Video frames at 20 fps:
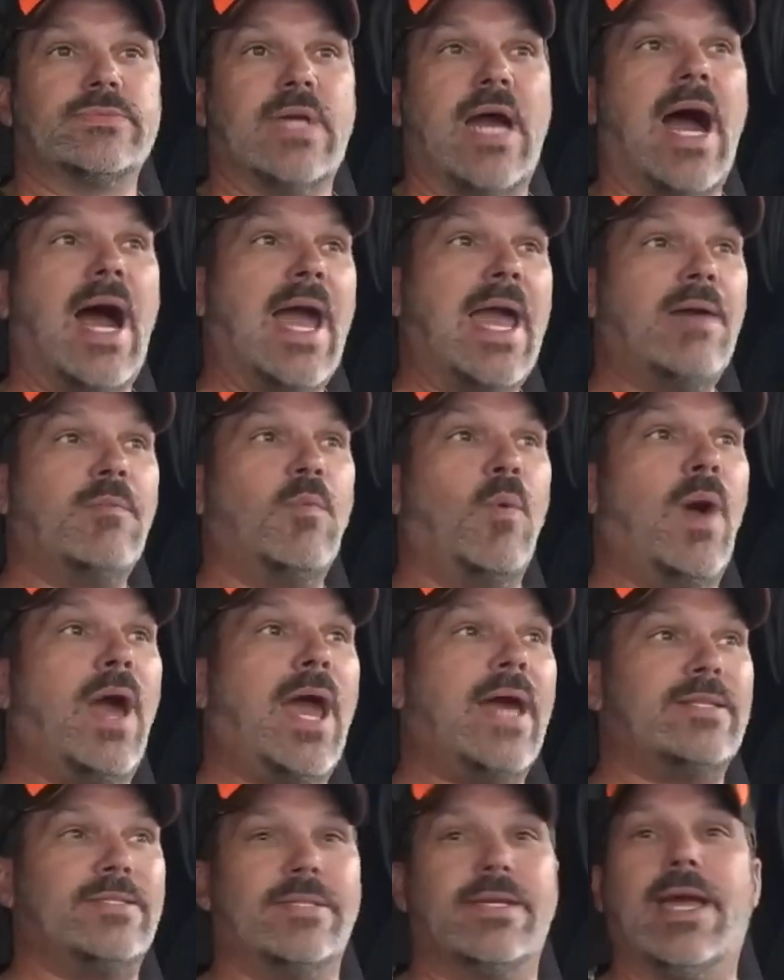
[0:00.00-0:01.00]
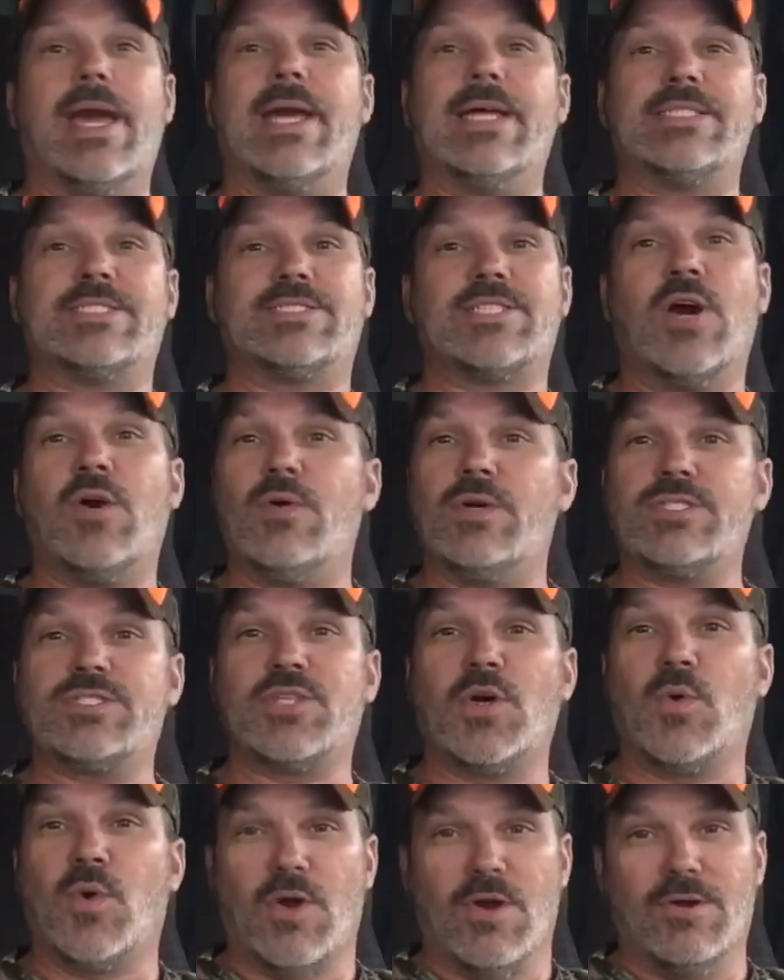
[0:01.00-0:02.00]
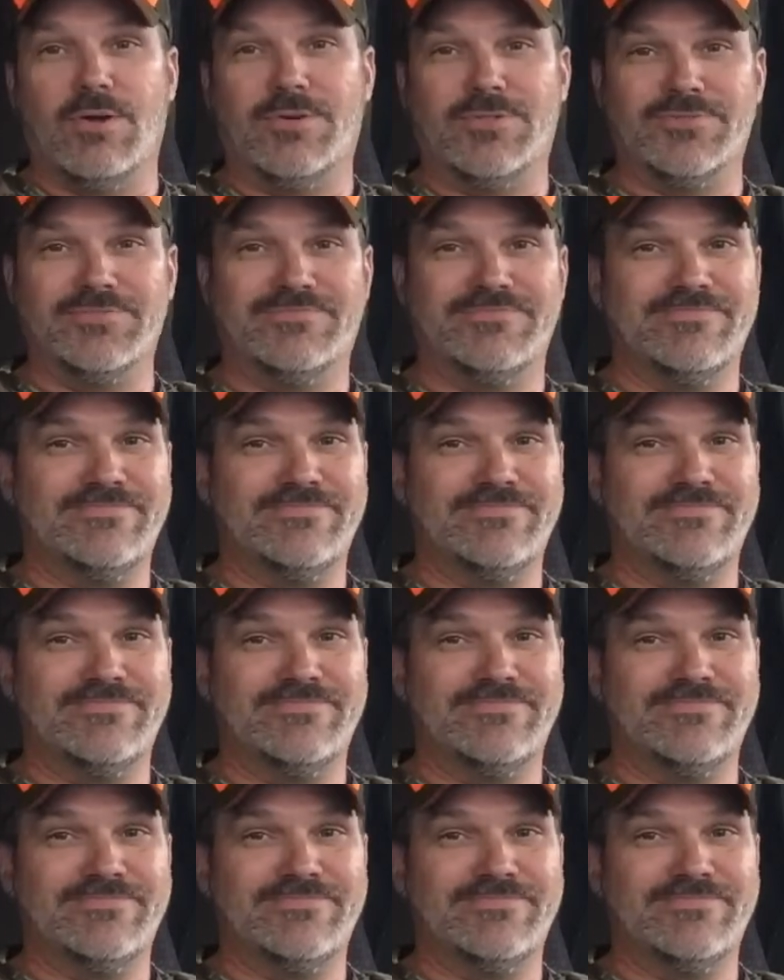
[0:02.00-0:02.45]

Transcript: I am wet, and so is the world.